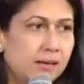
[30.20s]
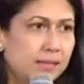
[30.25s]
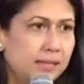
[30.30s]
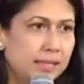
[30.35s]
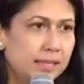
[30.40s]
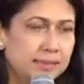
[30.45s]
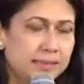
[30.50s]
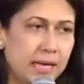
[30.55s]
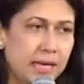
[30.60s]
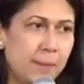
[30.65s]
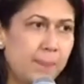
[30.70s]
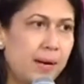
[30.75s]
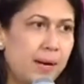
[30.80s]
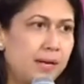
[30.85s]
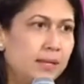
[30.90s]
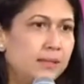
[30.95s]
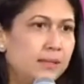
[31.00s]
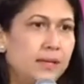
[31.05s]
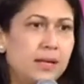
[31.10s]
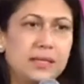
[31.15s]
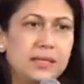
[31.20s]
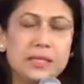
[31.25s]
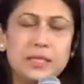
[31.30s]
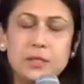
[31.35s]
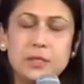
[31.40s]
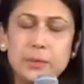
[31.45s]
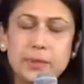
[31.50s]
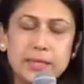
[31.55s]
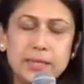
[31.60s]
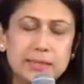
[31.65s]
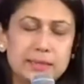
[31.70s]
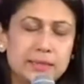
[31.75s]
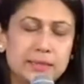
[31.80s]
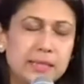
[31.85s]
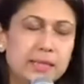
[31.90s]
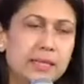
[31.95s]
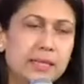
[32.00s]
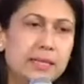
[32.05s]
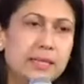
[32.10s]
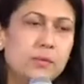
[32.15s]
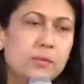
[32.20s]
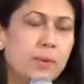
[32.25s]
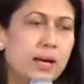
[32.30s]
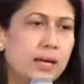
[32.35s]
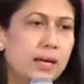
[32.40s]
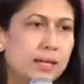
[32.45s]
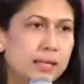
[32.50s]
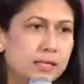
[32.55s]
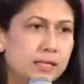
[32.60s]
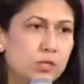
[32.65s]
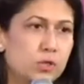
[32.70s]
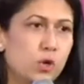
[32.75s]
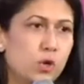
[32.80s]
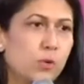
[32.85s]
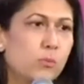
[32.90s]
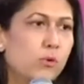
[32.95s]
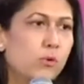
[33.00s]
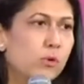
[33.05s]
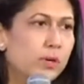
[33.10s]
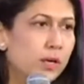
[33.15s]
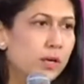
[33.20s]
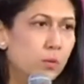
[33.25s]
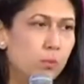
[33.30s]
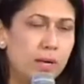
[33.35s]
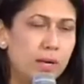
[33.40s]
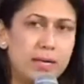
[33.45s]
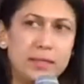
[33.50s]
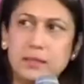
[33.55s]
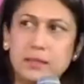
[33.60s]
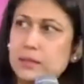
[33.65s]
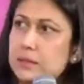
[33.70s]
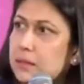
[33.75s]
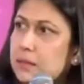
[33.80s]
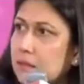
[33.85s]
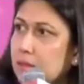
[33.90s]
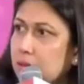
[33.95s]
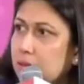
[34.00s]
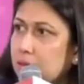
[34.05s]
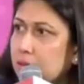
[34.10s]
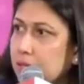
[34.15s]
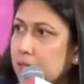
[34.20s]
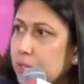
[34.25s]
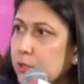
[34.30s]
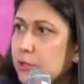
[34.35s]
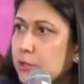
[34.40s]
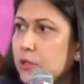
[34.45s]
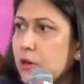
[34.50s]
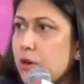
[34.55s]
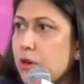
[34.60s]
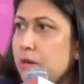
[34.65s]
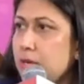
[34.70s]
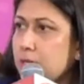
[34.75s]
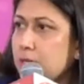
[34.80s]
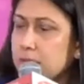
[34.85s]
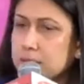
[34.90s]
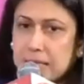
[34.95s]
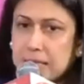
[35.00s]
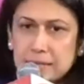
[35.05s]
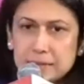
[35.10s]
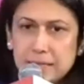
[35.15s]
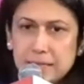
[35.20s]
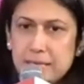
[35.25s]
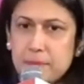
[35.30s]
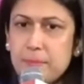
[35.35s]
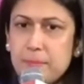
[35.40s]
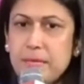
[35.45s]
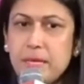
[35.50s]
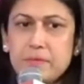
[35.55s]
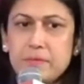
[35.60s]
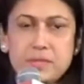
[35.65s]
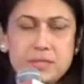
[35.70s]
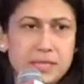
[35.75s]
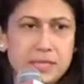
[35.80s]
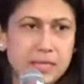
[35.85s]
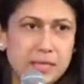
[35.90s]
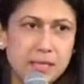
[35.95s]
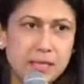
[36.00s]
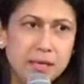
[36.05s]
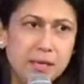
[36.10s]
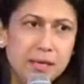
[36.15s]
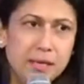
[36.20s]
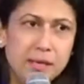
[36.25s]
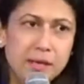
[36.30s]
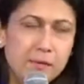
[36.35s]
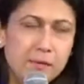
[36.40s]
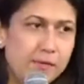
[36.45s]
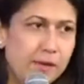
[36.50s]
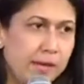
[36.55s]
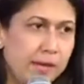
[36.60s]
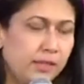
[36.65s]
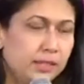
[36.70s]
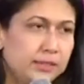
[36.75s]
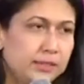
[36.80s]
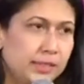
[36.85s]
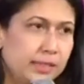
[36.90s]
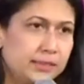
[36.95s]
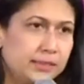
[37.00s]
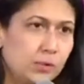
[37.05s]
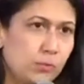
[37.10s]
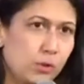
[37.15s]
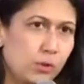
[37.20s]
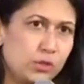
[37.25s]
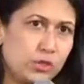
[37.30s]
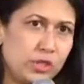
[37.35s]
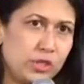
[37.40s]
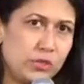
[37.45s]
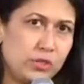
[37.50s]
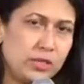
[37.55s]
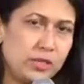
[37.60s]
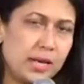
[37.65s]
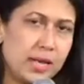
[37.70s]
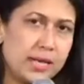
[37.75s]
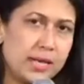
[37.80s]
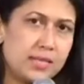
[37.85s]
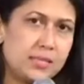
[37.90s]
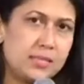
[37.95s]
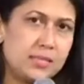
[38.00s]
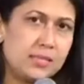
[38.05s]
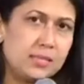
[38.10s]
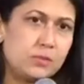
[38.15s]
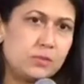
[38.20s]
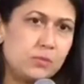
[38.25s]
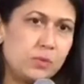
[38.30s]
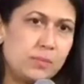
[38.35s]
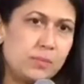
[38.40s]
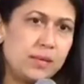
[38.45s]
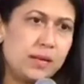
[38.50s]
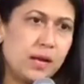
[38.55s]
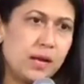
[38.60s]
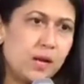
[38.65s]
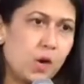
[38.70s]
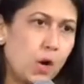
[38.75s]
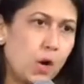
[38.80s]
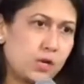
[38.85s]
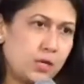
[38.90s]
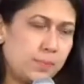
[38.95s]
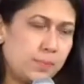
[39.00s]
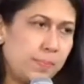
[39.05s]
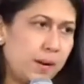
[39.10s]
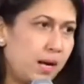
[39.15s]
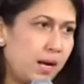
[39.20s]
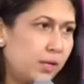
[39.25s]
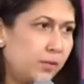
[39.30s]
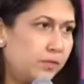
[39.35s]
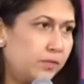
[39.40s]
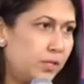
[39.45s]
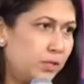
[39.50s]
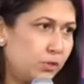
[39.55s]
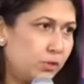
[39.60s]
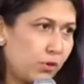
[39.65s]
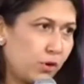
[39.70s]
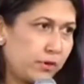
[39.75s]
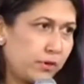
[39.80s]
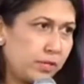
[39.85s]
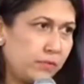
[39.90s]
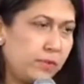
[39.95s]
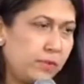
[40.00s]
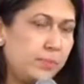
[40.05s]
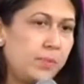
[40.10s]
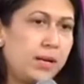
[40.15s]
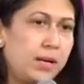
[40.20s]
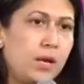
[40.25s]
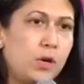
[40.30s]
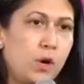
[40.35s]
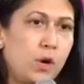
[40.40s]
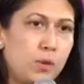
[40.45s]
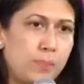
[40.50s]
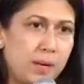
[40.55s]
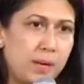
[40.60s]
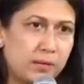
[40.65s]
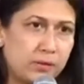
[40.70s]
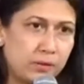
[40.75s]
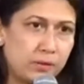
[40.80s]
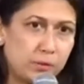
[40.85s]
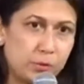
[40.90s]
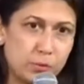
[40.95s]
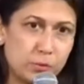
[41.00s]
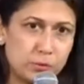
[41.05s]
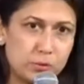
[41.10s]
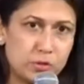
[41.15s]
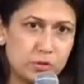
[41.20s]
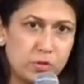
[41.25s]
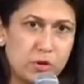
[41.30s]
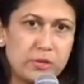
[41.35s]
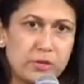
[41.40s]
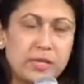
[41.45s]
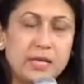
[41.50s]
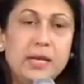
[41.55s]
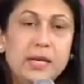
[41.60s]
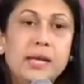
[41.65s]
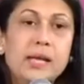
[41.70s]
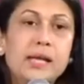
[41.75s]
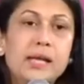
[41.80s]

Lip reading: They set up Anand Rathi, doing exceedingly well in stockbroking, wealth, insurance as an NBFC, various things. And what she realized is women are not a part of this story. Women are not a part of the growth story.